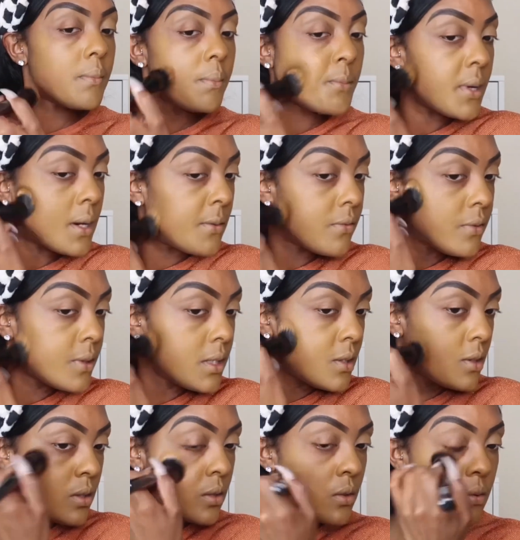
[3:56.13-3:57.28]
but I really
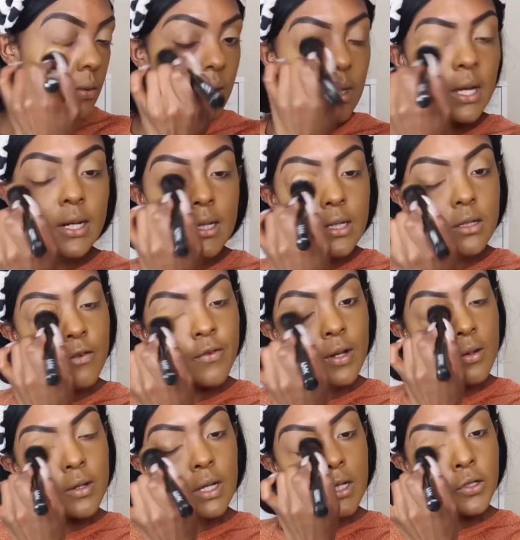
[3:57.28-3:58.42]
do like this
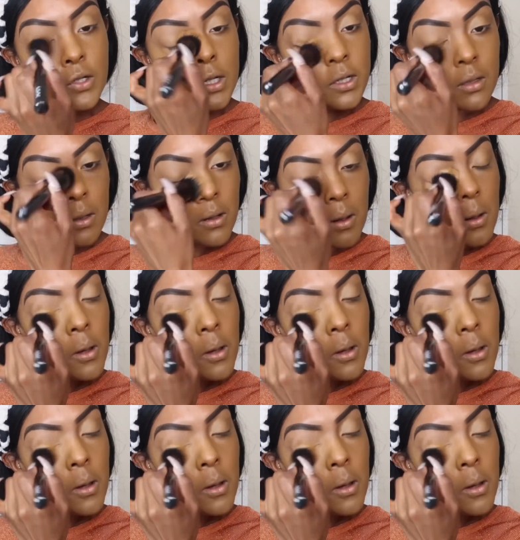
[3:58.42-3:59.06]
foundation.